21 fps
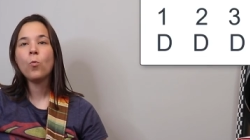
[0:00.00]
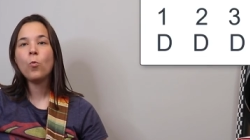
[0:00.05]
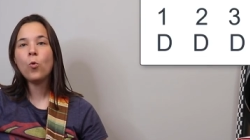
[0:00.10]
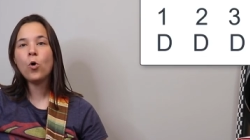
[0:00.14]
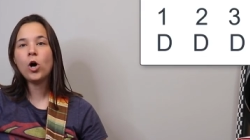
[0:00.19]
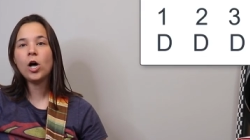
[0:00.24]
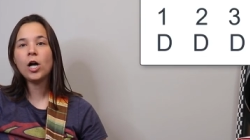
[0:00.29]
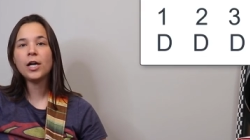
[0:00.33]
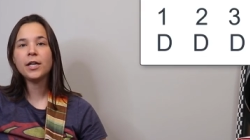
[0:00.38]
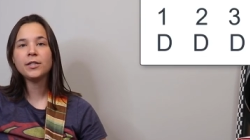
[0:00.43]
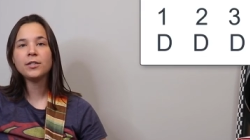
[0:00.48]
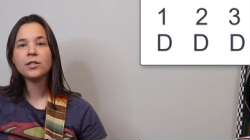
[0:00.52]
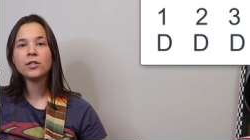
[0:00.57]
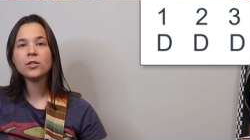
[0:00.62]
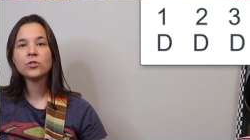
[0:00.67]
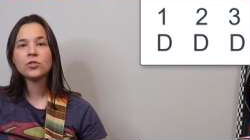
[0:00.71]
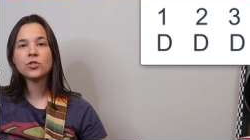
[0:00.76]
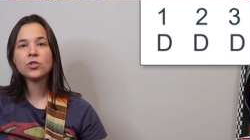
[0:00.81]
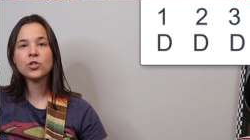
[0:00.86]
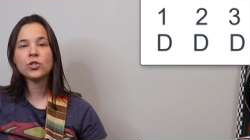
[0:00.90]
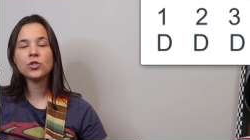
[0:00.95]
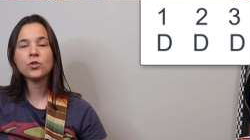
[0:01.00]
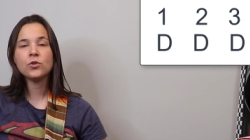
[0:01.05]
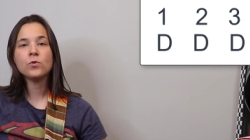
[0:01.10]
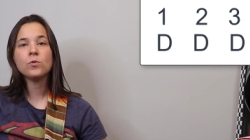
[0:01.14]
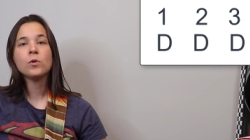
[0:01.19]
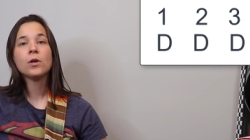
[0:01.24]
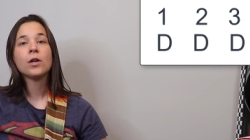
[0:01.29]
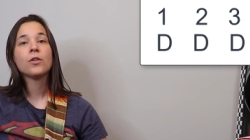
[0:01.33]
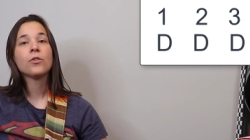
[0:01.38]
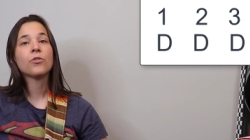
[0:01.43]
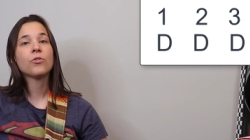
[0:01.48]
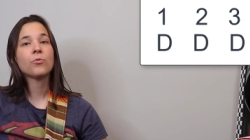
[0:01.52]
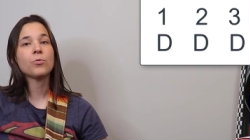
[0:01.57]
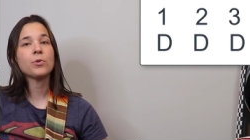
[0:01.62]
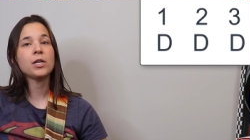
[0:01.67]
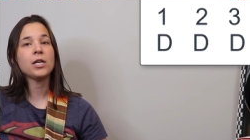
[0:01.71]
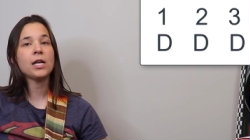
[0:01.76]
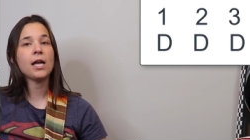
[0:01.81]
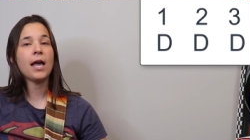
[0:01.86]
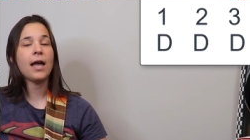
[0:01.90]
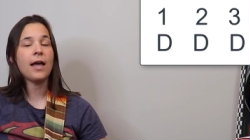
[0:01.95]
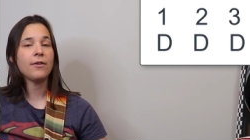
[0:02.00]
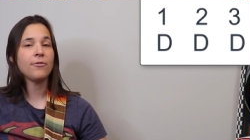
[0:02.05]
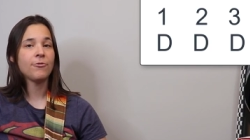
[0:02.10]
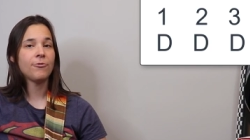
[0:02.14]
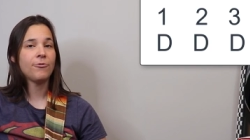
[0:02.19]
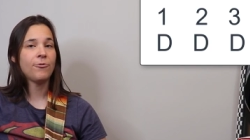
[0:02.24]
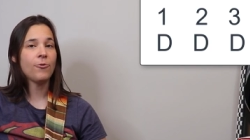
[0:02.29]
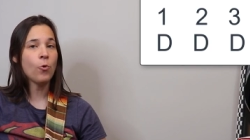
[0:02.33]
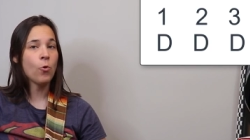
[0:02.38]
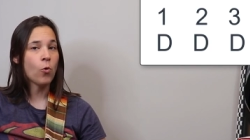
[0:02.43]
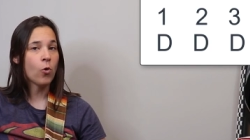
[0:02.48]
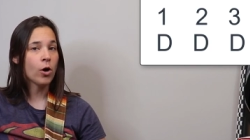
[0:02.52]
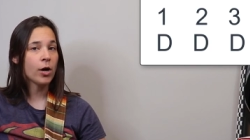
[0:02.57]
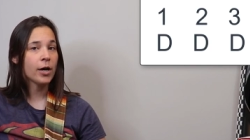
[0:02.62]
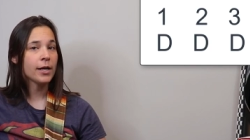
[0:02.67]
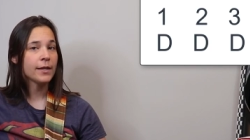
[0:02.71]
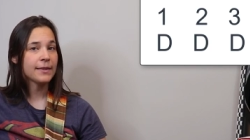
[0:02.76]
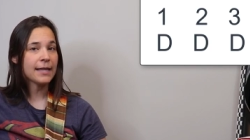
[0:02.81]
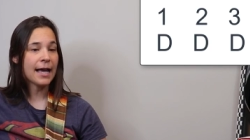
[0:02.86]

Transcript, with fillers: one, two, three, and four.